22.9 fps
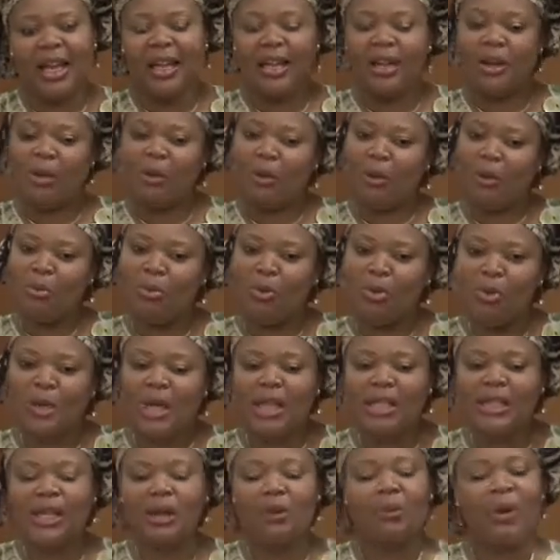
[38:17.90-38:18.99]
The
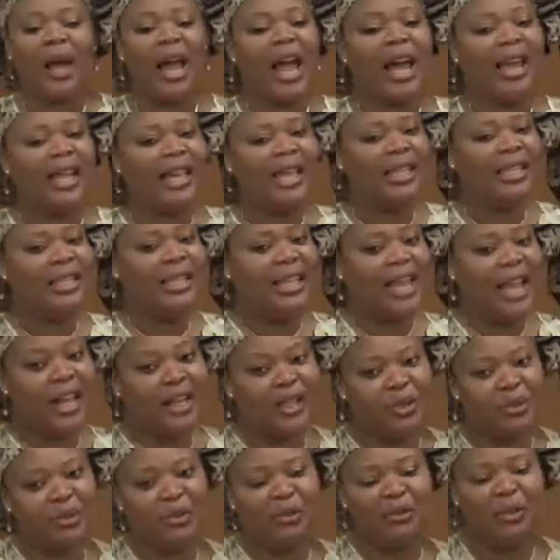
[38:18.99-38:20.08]
community where I can
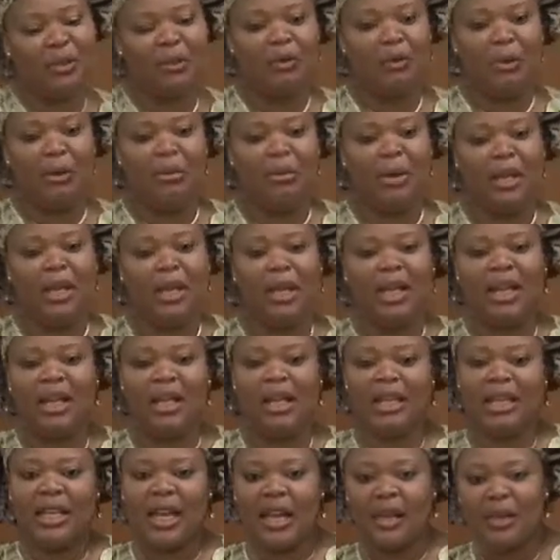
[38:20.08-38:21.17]
dance with the women,
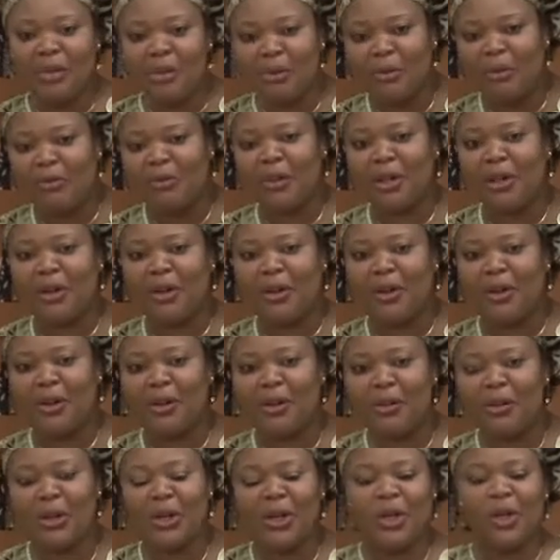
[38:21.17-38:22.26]
dance with the
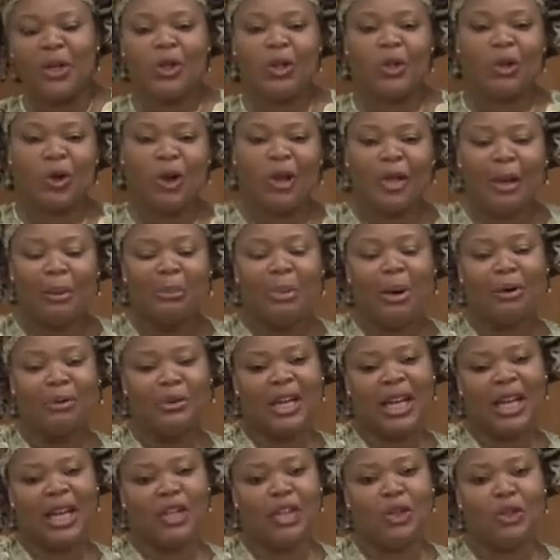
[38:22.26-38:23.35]
girls, talk about
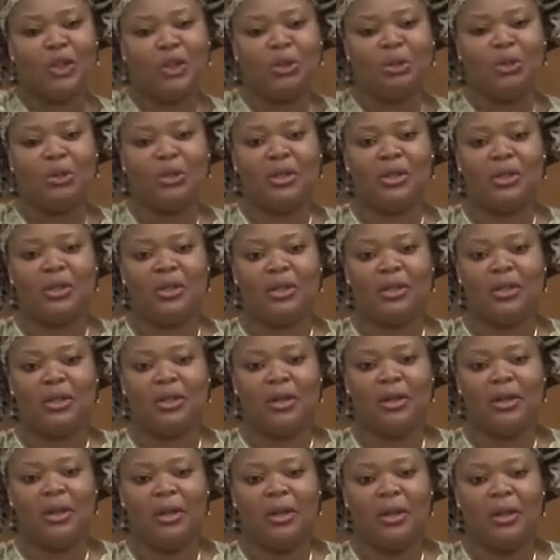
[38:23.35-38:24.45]
their issues,
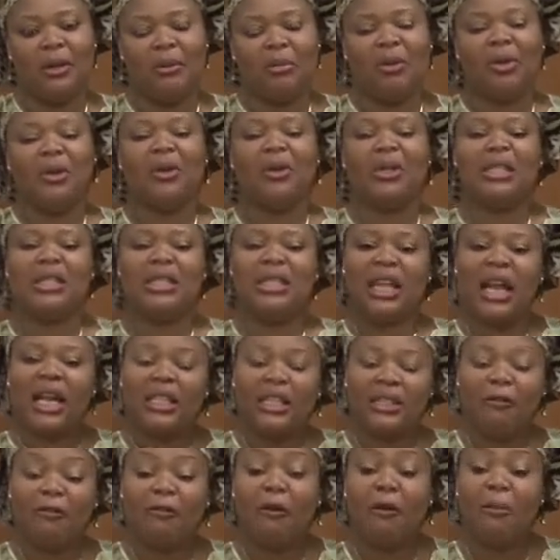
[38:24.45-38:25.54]
because
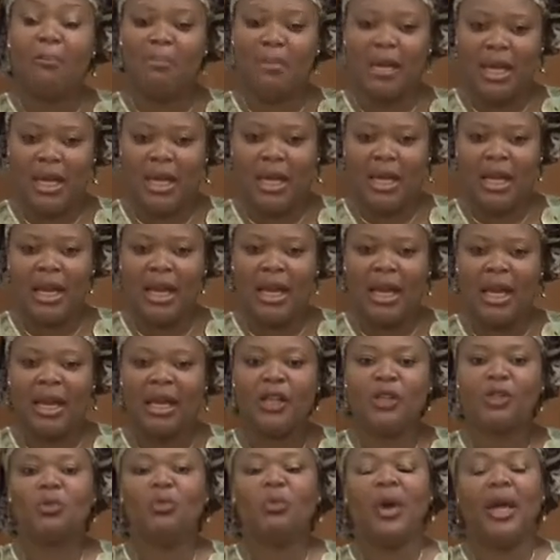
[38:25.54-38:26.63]
that for me
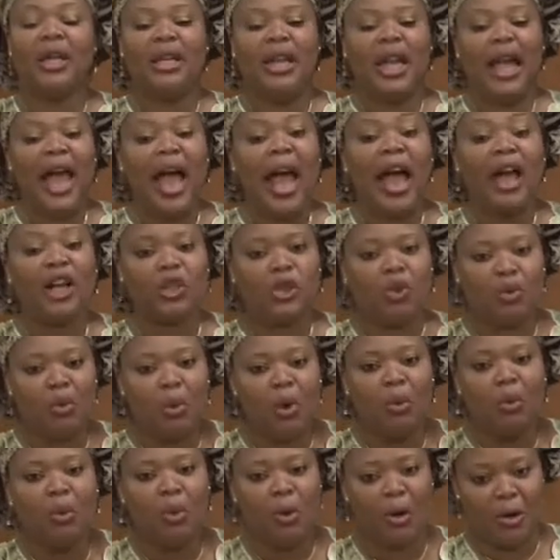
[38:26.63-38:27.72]
is where the
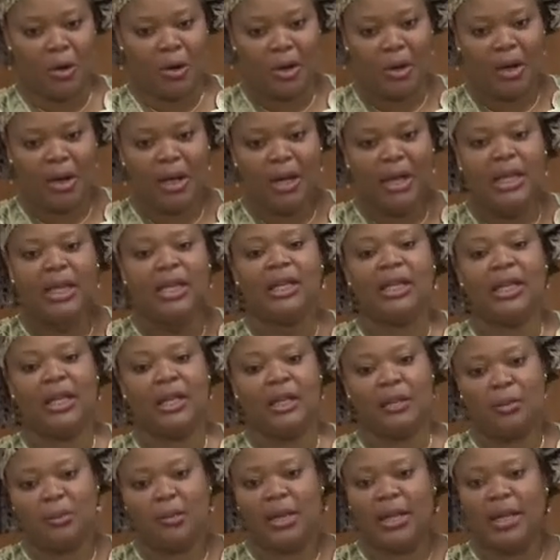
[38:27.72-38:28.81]
actual work
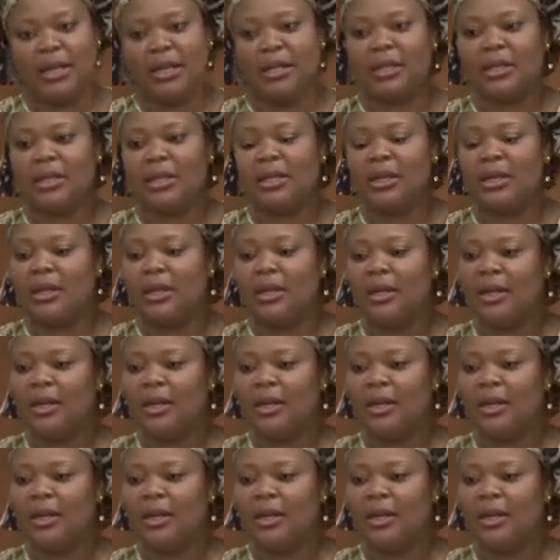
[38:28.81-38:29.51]
takes place.